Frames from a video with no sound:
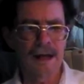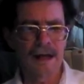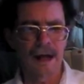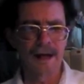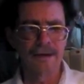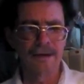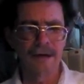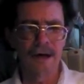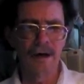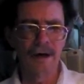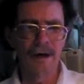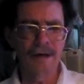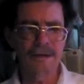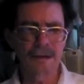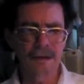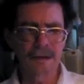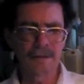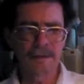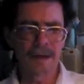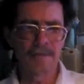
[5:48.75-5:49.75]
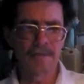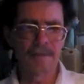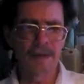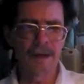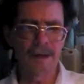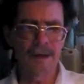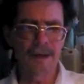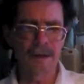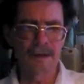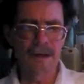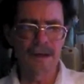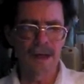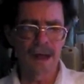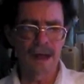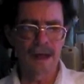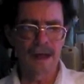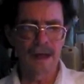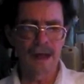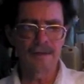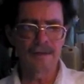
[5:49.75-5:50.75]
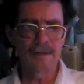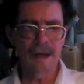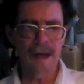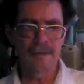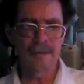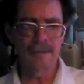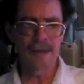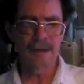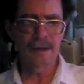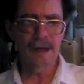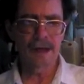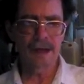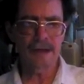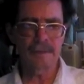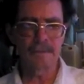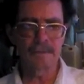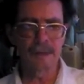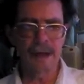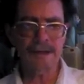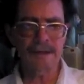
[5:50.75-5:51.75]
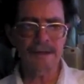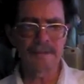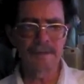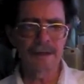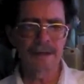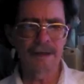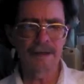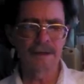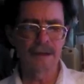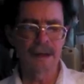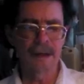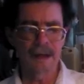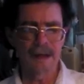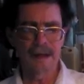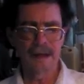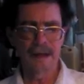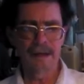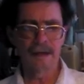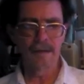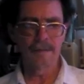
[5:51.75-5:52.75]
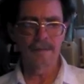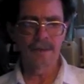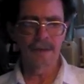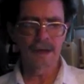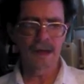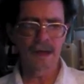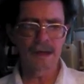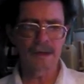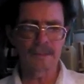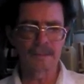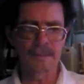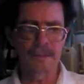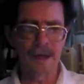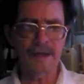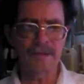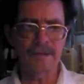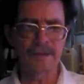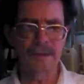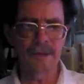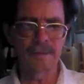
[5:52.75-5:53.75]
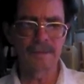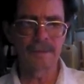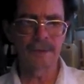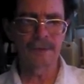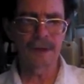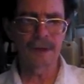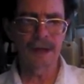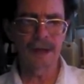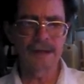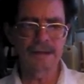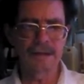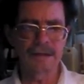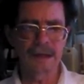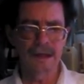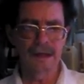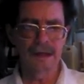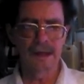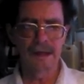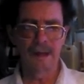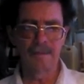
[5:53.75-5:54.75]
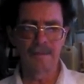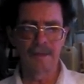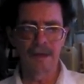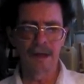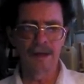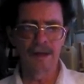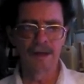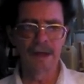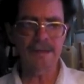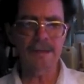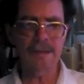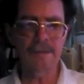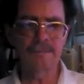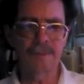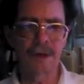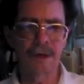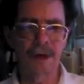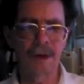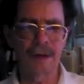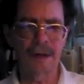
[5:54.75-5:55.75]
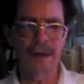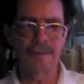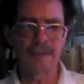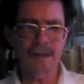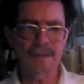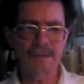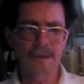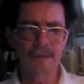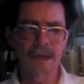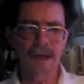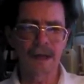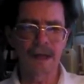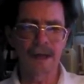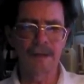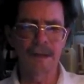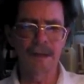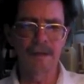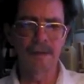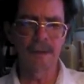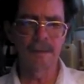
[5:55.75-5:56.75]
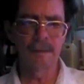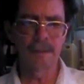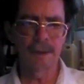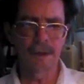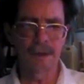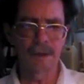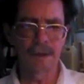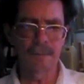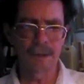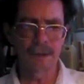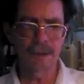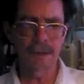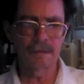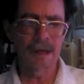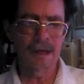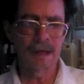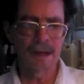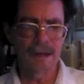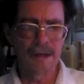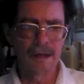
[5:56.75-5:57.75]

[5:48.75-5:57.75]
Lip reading: I know it's going to be a miracle, and I'm going to expect the miracle, and I know I'm going to expect wonderful things, and I'm going to listen for them. That's what we got to do when we put on the program.